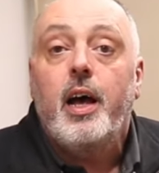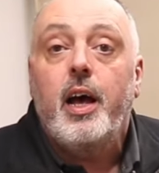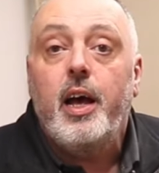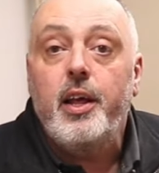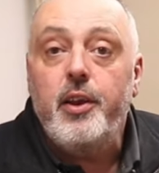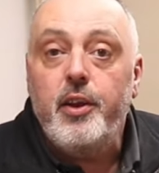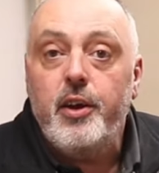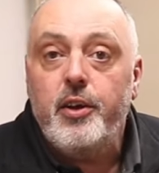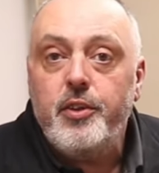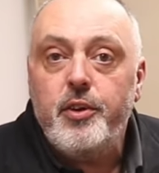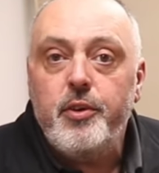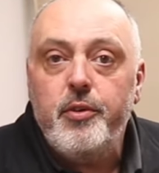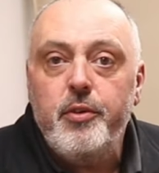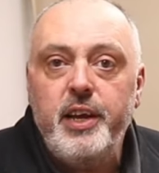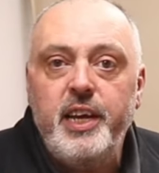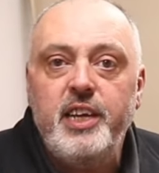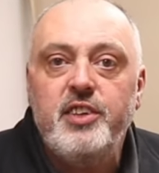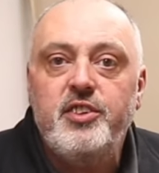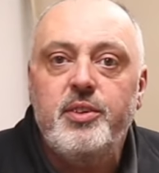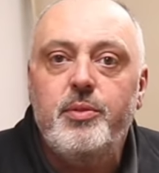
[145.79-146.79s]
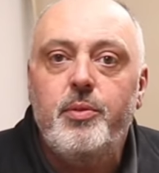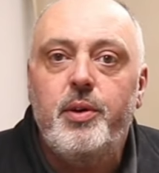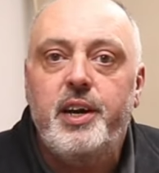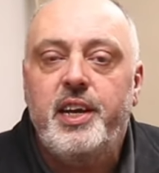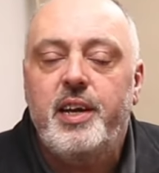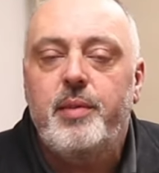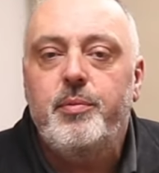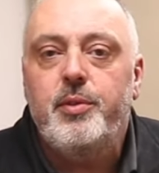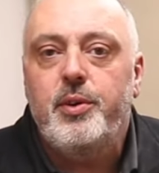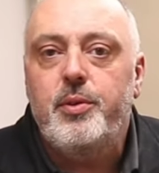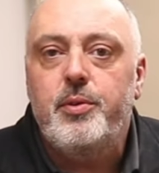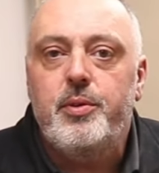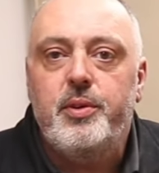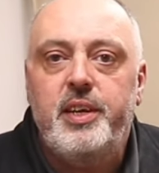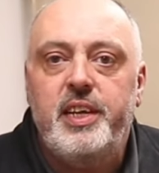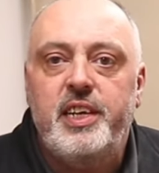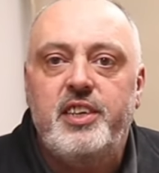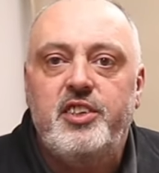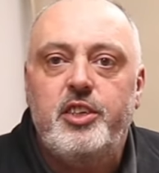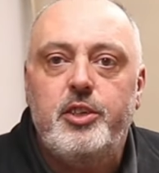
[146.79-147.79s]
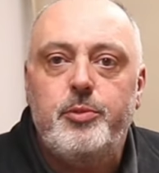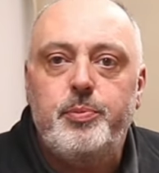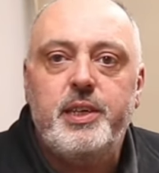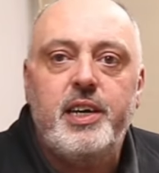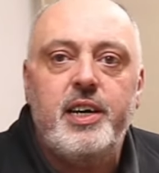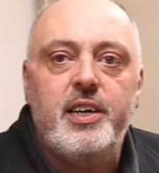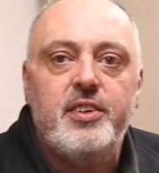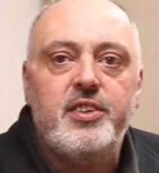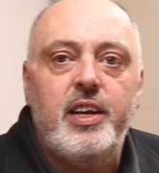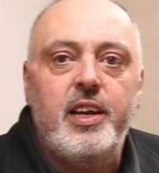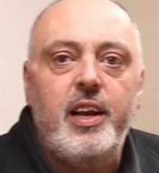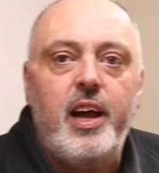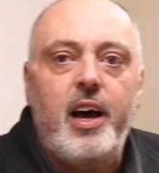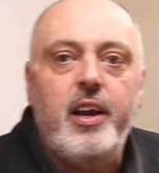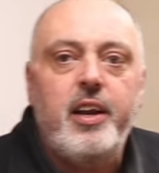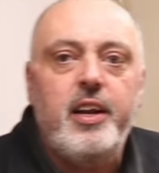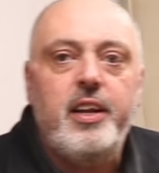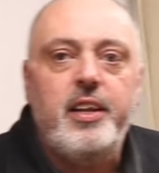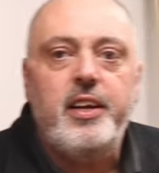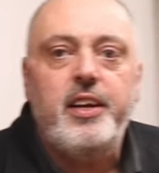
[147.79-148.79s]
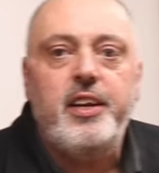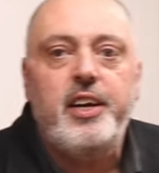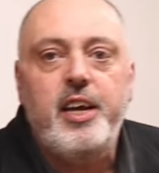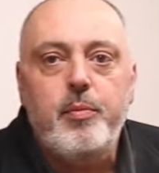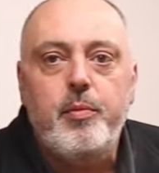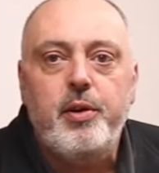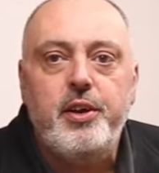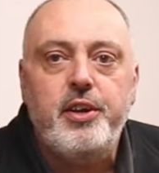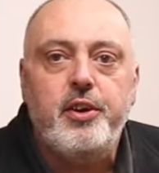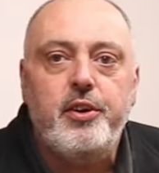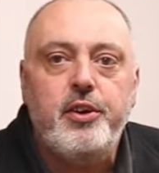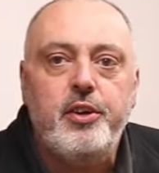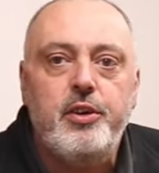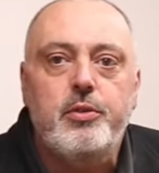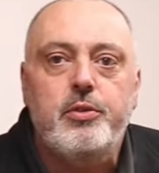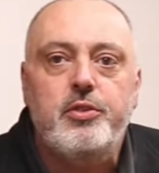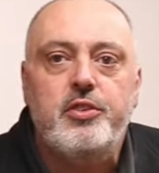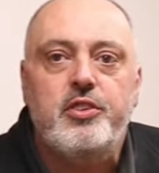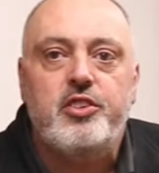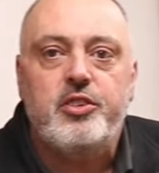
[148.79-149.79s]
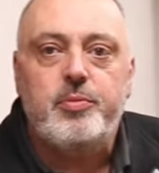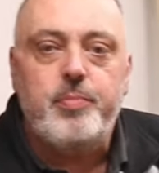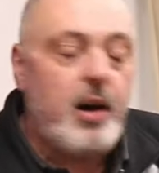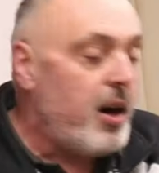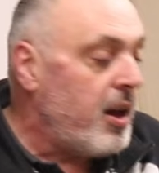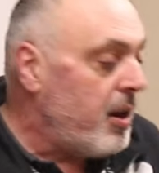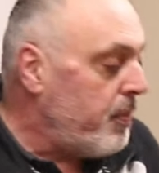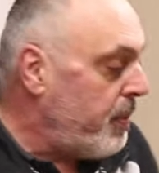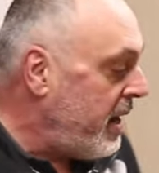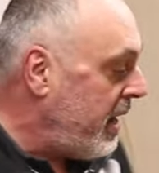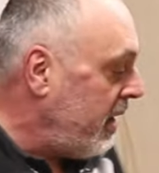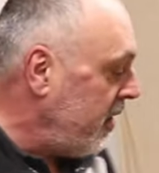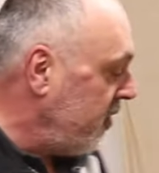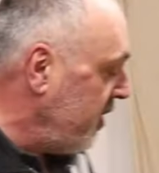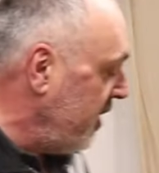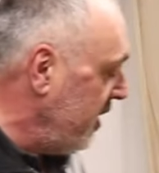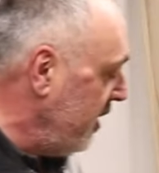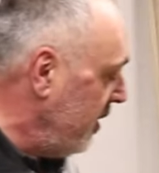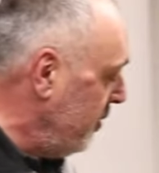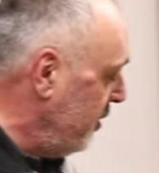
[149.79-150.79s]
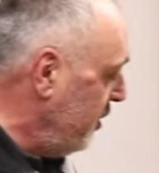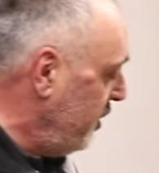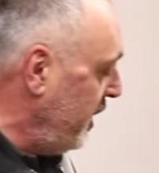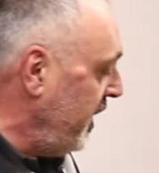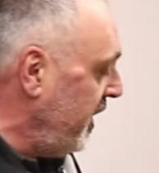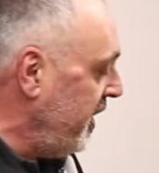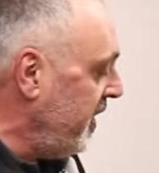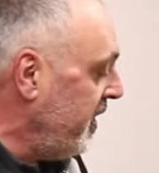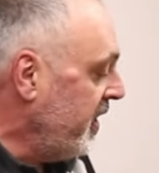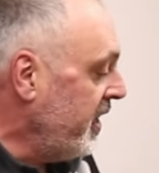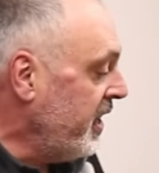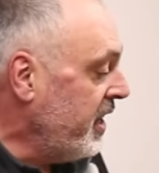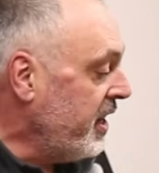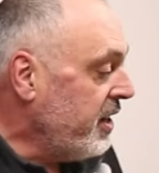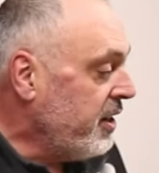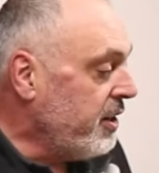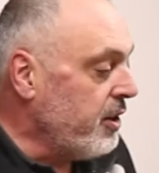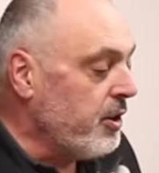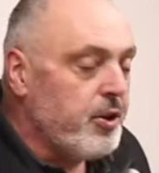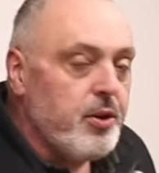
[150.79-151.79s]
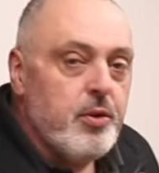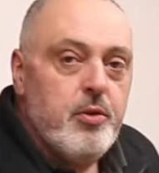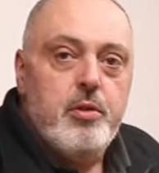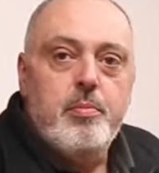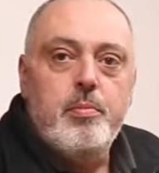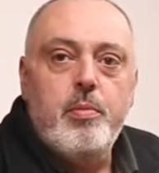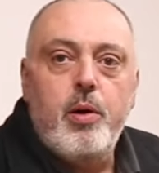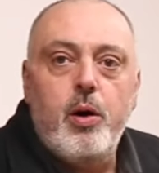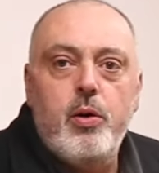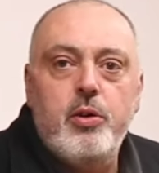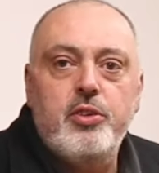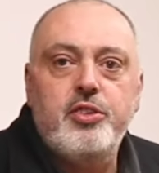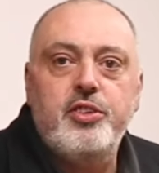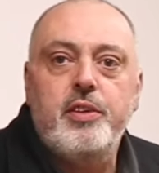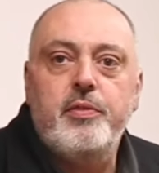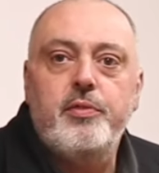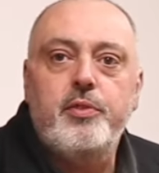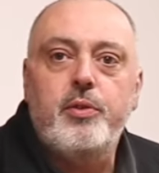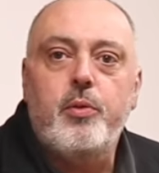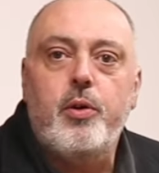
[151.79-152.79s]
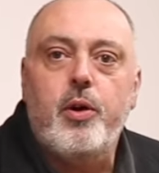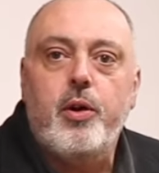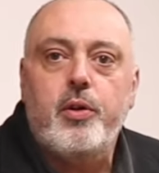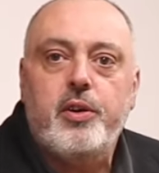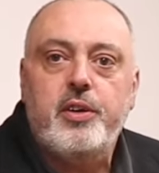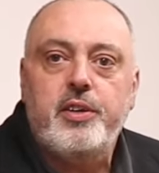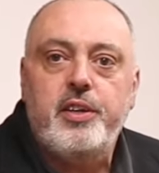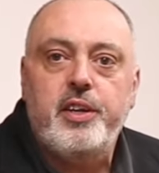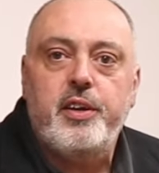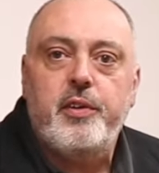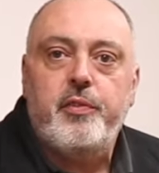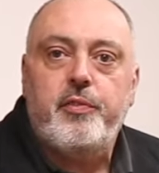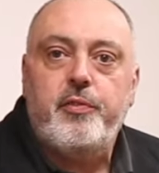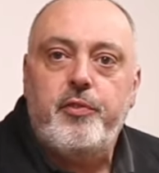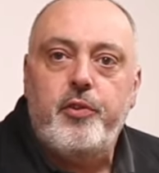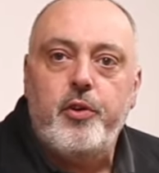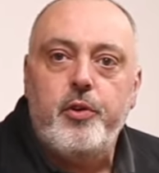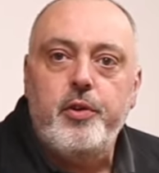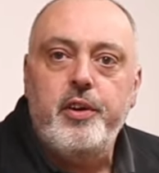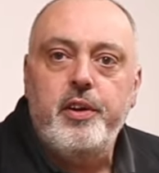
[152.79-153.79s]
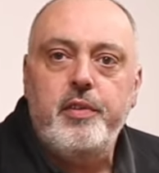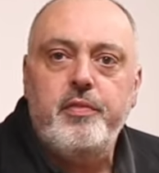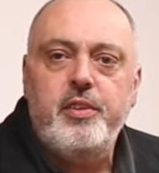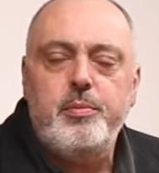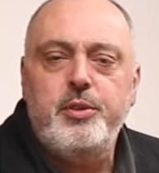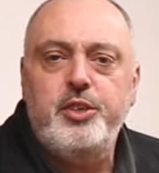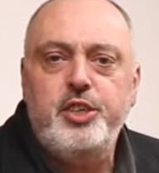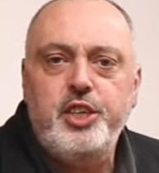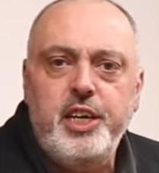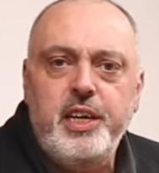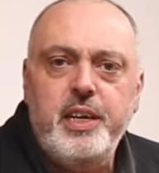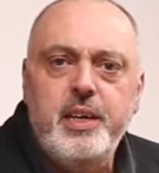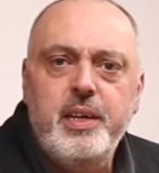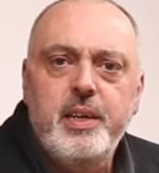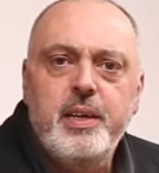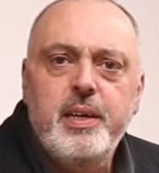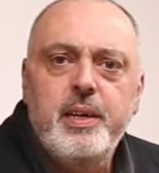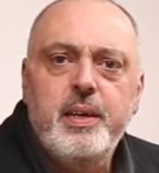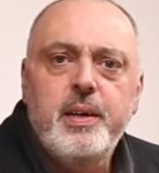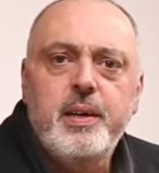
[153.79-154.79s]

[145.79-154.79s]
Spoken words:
Another reason why I'm doing this is because a lot of the time when you're using small parts on the machine, you're doing most of the work to the front of the machine.